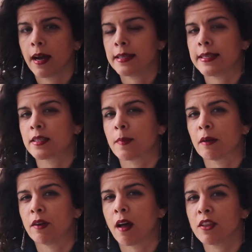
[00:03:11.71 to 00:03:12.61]
ideas
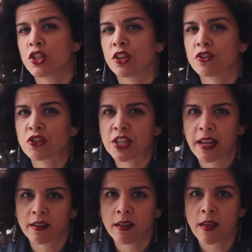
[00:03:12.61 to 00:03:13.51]
about knowledge and
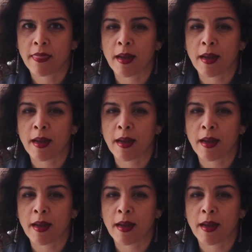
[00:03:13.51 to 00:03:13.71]
understanding